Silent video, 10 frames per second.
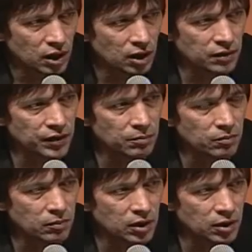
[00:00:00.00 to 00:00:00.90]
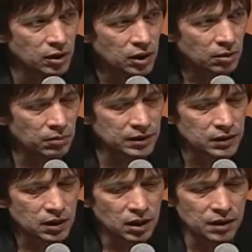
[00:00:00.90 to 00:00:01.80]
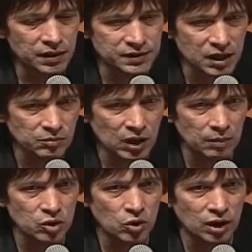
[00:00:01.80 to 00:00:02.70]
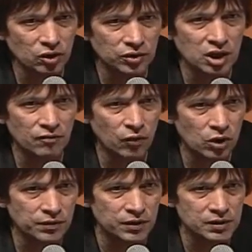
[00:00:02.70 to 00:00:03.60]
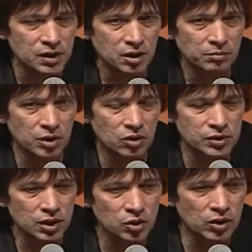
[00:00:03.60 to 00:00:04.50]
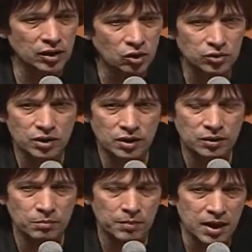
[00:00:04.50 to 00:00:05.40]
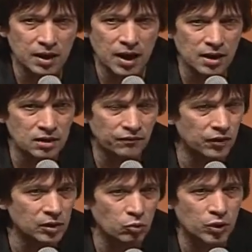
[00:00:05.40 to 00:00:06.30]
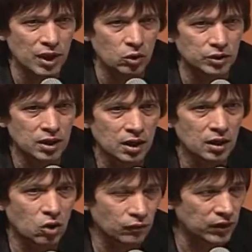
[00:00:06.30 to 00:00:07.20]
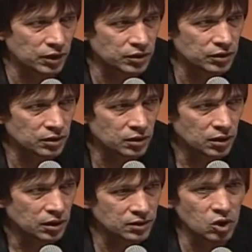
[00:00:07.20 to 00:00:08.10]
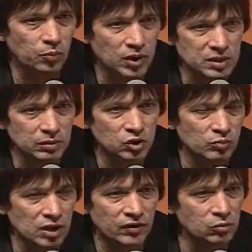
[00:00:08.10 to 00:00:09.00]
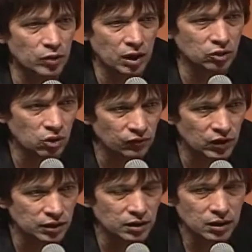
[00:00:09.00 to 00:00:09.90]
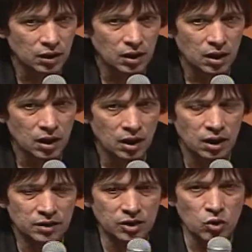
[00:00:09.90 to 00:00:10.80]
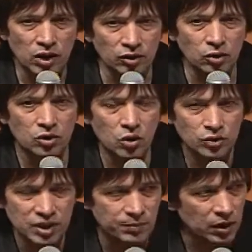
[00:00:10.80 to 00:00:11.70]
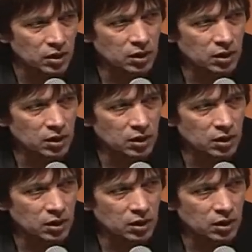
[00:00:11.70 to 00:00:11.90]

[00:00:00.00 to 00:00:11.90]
And then, but at the same time, you cannot avoid this because you cannot make any film without conflict. It's not possible to make film without conflict. And you cannot go deeper.